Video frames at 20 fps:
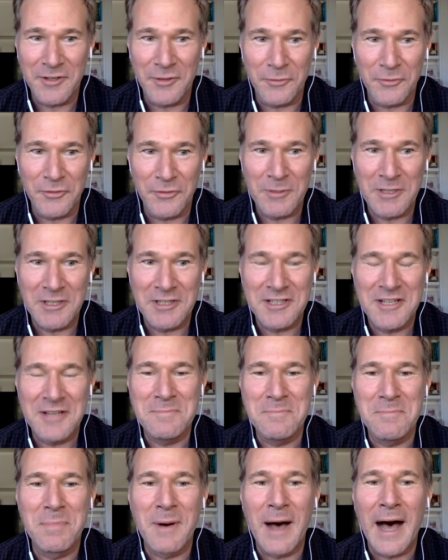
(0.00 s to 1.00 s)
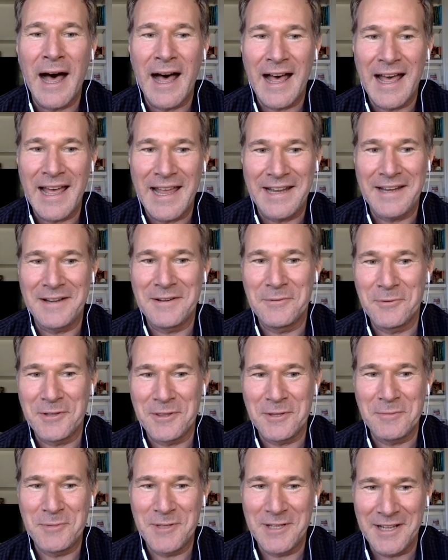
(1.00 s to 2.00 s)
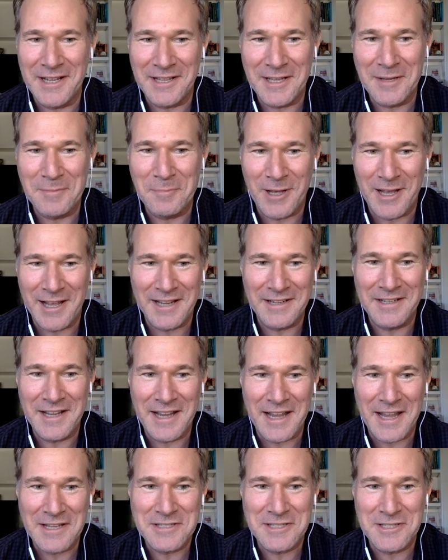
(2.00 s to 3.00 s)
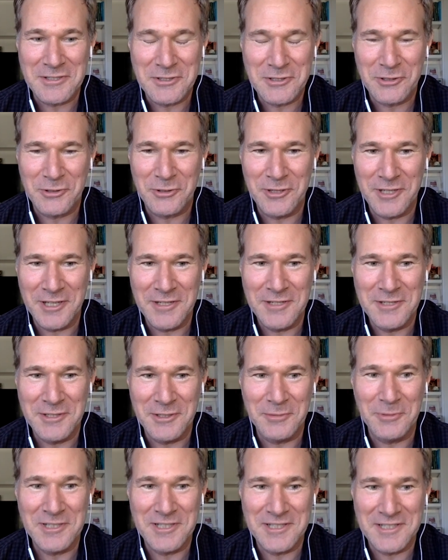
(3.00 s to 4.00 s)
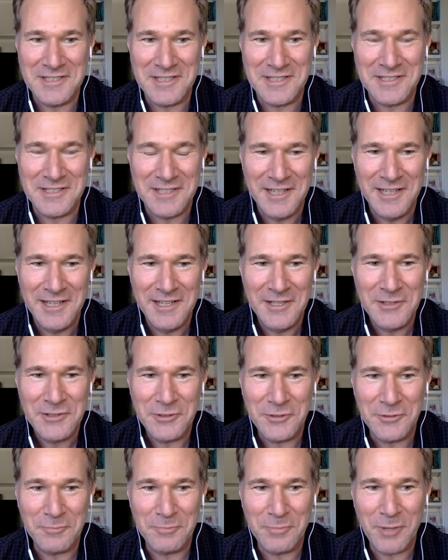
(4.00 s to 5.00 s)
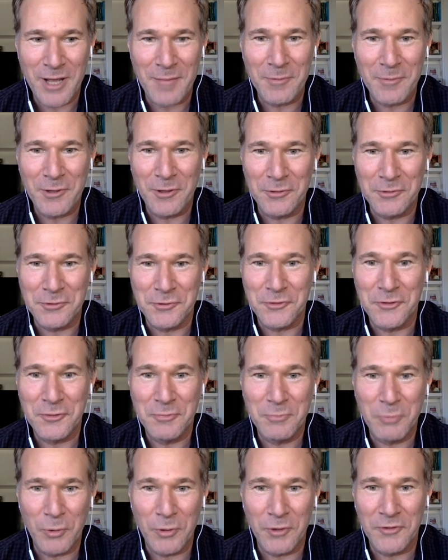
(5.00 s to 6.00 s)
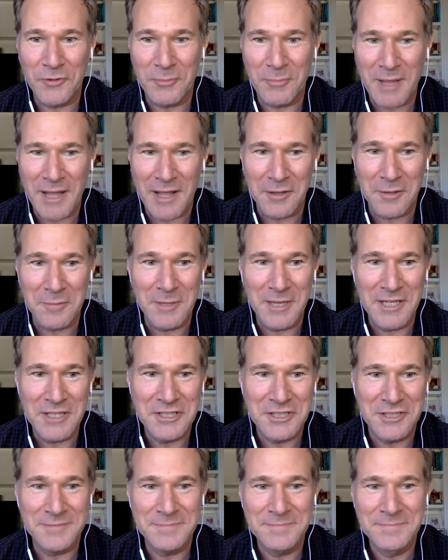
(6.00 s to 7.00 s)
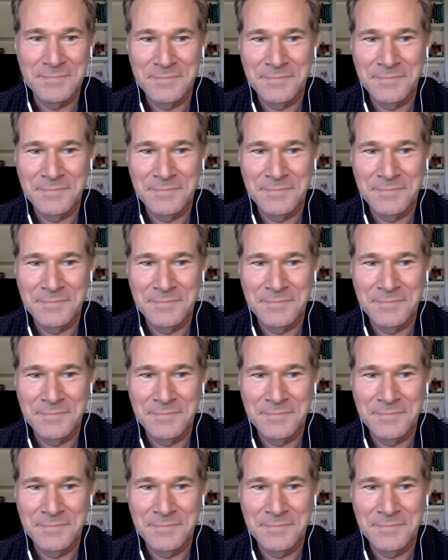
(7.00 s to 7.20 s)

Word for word: You know, something to combine what the Beat L A podcast has turned into, which is this sort of pop culture sports amalgamation.